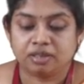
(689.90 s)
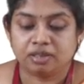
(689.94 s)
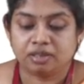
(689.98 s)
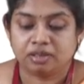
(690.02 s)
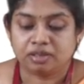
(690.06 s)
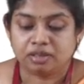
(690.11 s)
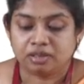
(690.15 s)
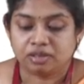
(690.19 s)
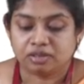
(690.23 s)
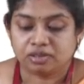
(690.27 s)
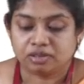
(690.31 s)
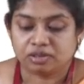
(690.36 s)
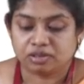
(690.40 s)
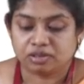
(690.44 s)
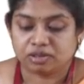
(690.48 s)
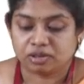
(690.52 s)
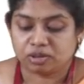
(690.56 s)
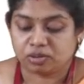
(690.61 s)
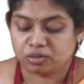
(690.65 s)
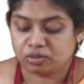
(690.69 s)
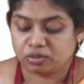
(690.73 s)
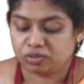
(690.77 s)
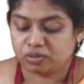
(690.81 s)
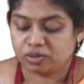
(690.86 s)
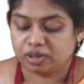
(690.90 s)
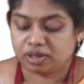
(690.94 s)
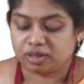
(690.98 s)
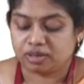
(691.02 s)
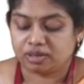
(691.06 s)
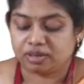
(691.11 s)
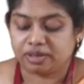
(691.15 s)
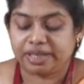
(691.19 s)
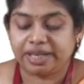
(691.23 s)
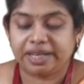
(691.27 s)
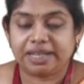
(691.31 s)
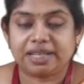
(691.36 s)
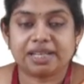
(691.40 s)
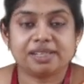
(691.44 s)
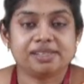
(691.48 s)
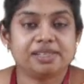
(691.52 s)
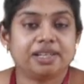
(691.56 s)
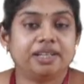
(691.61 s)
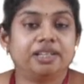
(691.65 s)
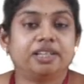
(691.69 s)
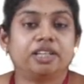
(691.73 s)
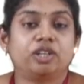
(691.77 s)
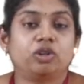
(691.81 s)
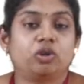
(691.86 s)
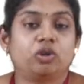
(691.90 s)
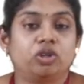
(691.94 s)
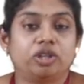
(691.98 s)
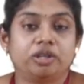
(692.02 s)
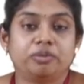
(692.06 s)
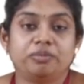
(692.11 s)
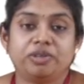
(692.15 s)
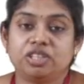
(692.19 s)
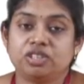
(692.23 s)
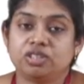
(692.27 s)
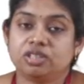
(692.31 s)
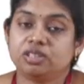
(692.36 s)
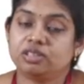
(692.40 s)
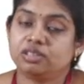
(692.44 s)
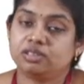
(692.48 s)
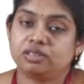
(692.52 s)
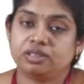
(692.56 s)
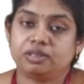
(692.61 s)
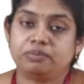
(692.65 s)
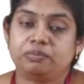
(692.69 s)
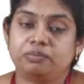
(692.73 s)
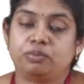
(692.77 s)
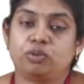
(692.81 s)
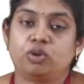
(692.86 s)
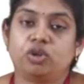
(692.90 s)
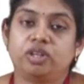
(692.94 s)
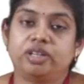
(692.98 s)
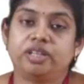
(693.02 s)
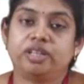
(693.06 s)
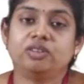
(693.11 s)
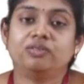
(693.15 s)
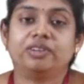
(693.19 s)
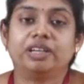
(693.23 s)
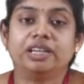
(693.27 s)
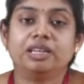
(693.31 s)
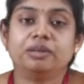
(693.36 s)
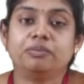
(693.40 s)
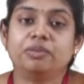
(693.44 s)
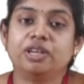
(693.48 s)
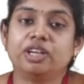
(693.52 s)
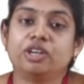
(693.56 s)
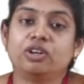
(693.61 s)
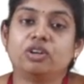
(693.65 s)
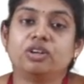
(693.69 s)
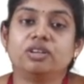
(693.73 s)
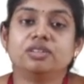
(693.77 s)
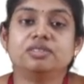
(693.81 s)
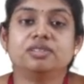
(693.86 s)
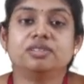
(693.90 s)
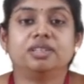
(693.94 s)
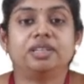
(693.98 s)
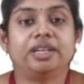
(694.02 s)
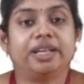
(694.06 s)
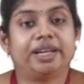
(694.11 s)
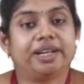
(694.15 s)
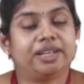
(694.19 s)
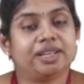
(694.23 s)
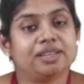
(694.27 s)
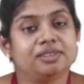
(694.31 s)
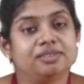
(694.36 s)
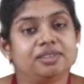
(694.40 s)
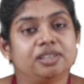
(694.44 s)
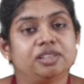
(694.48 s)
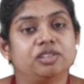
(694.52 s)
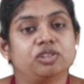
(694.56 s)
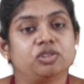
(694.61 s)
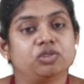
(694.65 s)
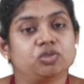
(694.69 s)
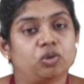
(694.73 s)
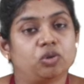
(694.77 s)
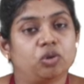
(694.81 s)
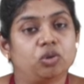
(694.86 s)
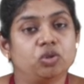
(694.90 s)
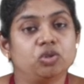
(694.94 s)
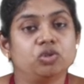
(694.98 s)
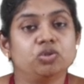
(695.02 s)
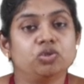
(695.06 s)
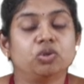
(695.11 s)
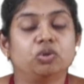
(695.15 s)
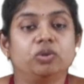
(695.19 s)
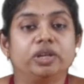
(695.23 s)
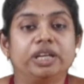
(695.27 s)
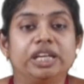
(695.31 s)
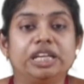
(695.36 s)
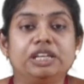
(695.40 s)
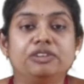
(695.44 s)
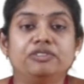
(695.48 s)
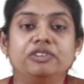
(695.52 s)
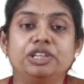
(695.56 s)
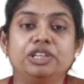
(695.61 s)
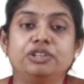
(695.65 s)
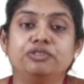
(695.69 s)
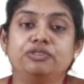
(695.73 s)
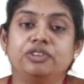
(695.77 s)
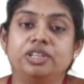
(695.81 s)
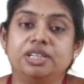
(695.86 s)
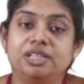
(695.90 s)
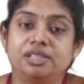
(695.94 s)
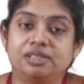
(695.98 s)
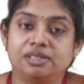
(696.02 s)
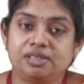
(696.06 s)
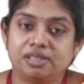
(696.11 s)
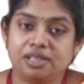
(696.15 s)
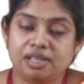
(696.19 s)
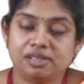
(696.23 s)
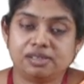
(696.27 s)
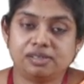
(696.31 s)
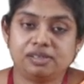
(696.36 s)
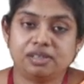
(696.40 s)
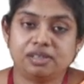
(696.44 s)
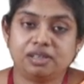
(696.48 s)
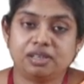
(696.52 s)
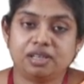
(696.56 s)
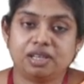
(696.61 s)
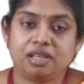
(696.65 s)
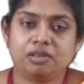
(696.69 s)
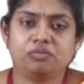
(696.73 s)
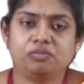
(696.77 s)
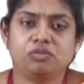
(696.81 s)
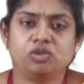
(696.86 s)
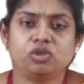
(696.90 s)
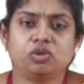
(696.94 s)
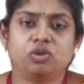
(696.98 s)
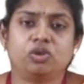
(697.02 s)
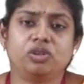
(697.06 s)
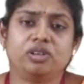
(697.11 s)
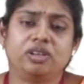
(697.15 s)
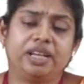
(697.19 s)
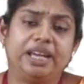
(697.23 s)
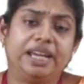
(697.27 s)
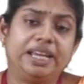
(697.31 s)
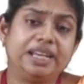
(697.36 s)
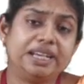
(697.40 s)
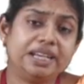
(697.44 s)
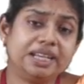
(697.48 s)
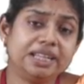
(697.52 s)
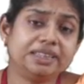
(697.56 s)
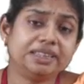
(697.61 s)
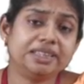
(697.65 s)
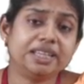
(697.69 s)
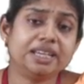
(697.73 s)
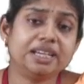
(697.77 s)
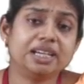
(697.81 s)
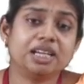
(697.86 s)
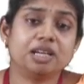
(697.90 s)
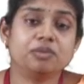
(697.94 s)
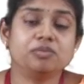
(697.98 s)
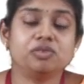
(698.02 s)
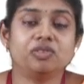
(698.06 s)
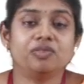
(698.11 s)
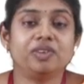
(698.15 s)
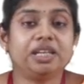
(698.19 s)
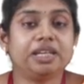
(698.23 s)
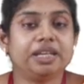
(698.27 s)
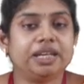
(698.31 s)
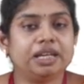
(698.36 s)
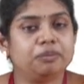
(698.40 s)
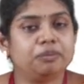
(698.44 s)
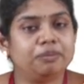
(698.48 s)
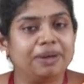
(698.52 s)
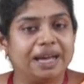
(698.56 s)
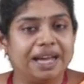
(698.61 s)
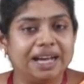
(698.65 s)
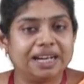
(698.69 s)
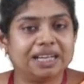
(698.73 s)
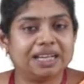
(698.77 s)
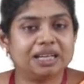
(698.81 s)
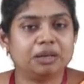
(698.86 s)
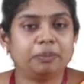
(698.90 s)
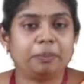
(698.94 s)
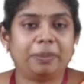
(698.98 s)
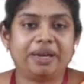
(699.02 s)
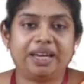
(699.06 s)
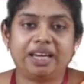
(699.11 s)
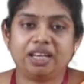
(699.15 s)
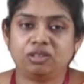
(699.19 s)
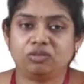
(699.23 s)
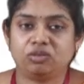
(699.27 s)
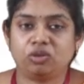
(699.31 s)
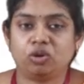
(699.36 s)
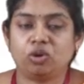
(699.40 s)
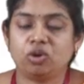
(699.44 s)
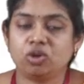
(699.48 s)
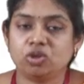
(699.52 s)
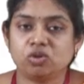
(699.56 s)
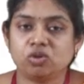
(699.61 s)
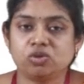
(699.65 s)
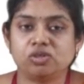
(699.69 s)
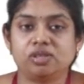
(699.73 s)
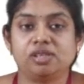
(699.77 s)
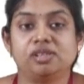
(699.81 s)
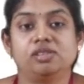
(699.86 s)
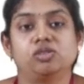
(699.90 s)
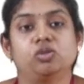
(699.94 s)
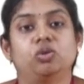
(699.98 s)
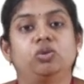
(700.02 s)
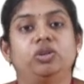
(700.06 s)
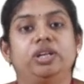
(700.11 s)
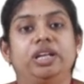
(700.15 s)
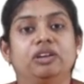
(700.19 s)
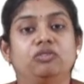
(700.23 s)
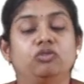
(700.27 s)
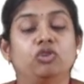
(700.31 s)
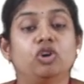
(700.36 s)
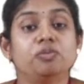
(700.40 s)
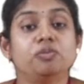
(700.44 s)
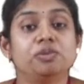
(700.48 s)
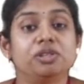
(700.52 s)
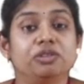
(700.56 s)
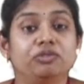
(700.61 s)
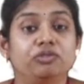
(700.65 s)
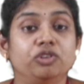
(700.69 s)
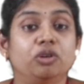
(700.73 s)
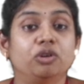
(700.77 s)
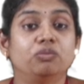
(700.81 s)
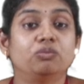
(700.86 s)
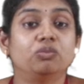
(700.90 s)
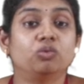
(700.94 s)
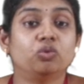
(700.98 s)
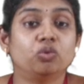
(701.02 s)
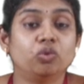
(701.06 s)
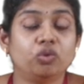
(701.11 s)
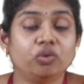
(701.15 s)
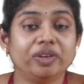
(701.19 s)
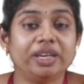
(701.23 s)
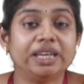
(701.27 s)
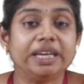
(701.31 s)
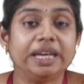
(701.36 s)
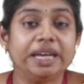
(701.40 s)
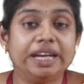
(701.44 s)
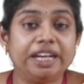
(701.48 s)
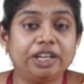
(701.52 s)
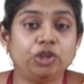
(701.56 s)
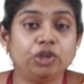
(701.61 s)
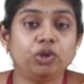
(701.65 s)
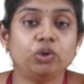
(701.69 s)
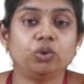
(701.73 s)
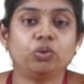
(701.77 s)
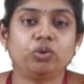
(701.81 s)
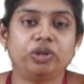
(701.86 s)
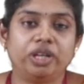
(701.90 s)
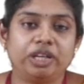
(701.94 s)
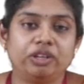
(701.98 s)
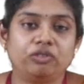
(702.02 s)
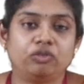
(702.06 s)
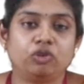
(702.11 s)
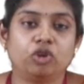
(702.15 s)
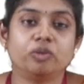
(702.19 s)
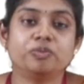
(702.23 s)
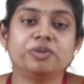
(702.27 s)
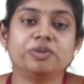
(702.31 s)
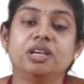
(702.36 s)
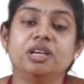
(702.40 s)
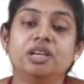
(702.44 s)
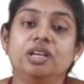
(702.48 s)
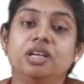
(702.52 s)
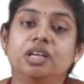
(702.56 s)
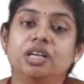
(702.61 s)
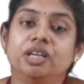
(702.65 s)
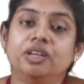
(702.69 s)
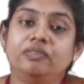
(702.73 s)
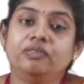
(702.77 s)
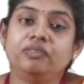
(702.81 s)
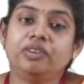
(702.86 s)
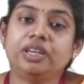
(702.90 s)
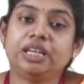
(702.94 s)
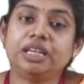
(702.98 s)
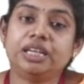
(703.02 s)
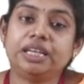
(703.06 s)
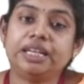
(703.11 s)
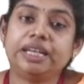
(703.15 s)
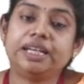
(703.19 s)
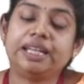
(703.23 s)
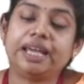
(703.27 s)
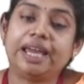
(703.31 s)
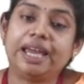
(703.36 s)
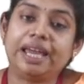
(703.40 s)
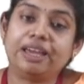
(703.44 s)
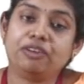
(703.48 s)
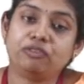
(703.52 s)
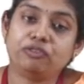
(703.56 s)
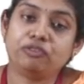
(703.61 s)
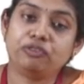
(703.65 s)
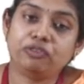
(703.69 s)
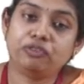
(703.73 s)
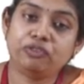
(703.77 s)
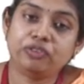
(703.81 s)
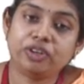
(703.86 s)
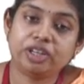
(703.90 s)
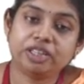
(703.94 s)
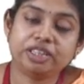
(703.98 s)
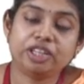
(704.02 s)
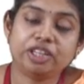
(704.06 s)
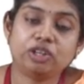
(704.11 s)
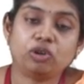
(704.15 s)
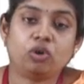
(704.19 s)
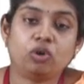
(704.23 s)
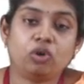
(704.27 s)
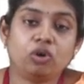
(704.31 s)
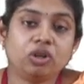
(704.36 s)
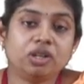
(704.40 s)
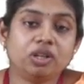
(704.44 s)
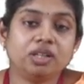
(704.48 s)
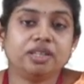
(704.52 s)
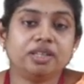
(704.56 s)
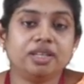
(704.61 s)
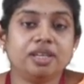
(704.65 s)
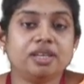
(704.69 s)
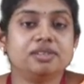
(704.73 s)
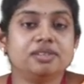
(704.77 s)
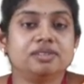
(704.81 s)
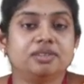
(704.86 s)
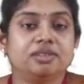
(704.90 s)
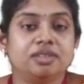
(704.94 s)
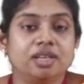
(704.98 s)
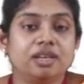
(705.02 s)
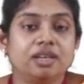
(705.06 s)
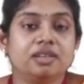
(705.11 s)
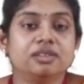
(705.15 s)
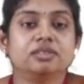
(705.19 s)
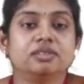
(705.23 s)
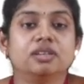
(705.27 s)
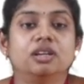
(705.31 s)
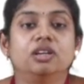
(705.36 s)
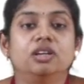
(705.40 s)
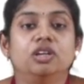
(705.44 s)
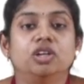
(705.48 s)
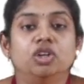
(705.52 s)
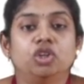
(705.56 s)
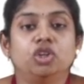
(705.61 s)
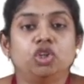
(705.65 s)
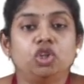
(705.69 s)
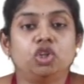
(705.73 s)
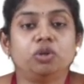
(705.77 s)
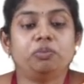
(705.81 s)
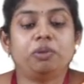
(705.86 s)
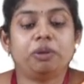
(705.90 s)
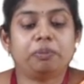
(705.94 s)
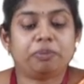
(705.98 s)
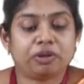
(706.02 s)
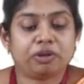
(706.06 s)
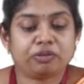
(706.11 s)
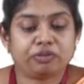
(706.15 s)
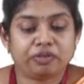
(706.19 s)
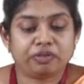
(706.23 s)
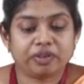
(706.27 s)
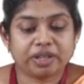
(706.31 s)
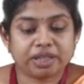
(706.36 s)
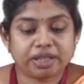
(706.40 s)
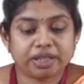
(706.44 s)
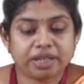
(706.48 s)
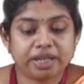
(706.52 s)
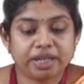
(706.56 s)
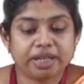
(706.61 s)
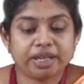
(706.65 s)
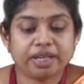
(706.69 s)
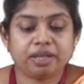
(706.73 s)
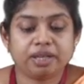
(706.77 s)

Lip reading: So, data center automation is important. Why? Because in data centers also, even if a disaster comes or anything comes, we need backup and all those things. So, DevOps, if you're moving into DevOps, we need everything, all these things to be perfectly,